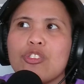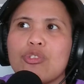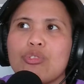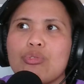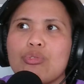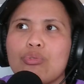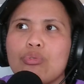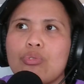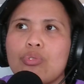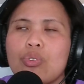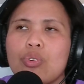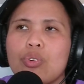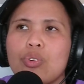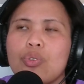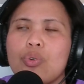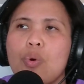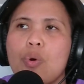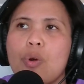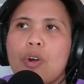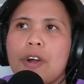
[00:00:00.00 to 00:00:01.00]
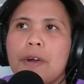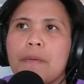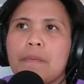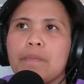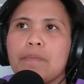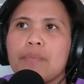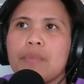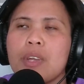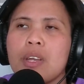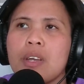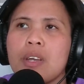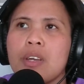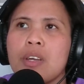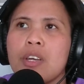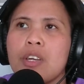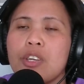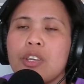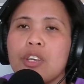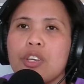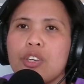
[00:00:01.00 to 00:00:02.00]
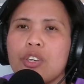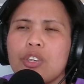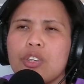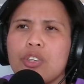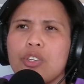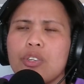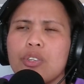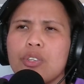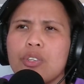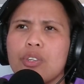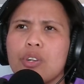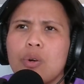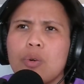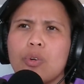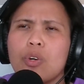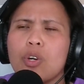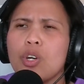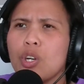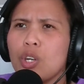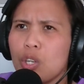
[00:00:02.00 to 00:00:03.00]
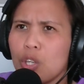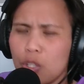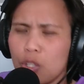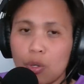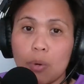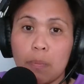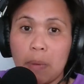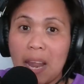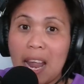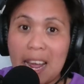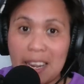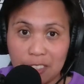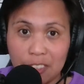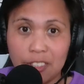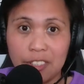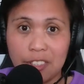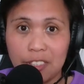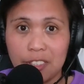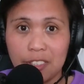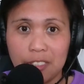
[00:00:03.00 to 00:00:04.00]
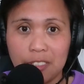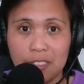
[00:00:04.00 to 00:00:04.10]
to you know, your plans,